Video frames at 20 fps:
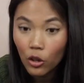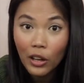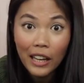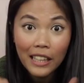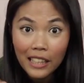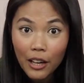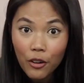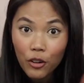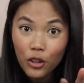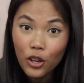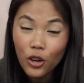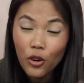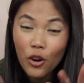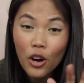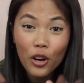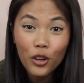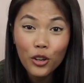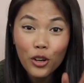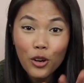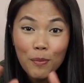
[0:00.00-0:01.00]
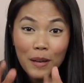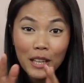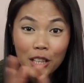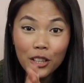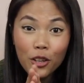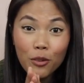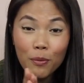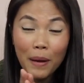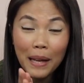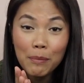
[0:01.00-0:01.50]
Okay, now go make
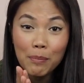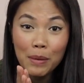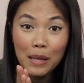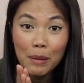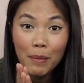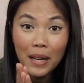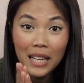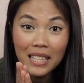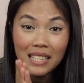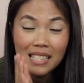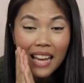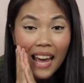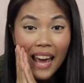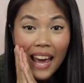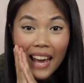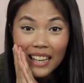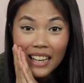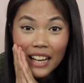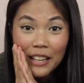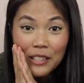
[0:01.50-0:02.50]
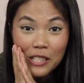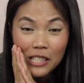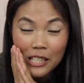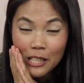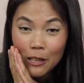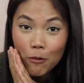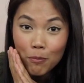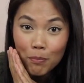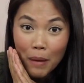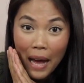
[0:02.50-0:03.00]
your red bean buns and I'll see
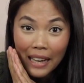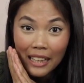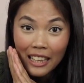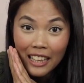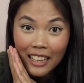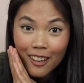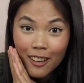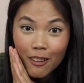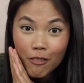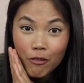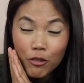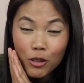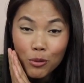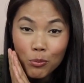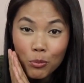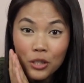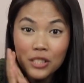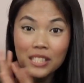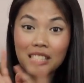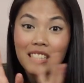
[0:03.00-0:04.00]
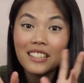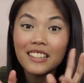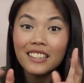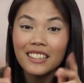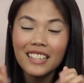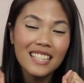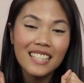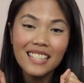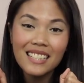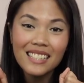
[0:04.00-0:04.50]
you back here for more
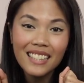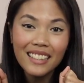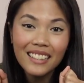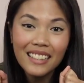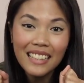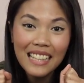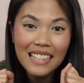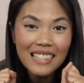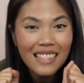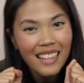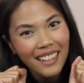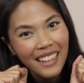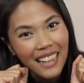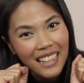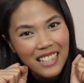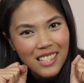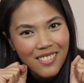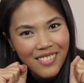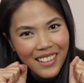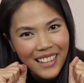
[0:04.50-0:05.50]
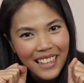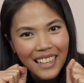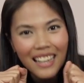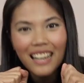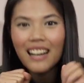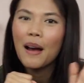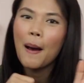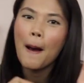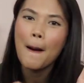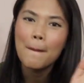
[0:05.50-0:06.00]
delicious goodies next week.
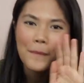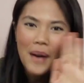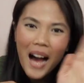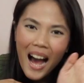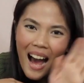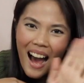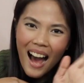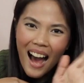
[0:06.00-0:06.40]
Bye!